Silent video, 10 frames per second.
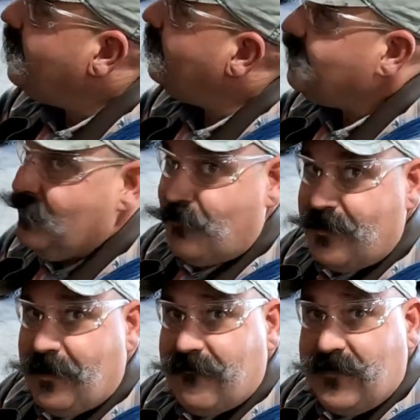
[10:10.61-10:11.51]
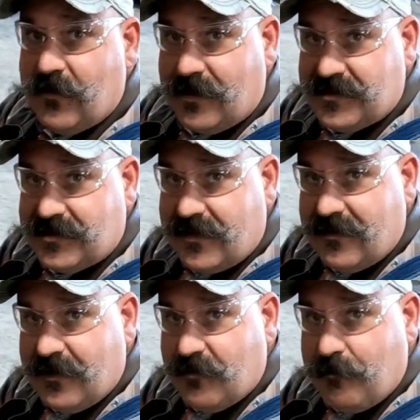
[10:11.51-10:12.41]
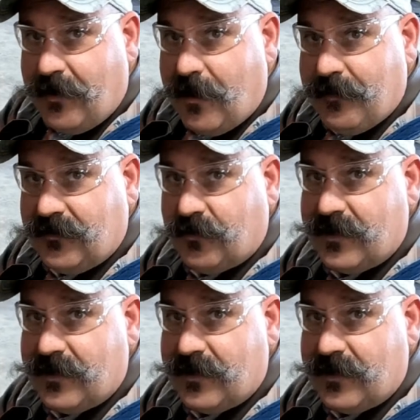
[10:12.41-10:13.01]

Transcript: I think one of my viewers said that it would pop at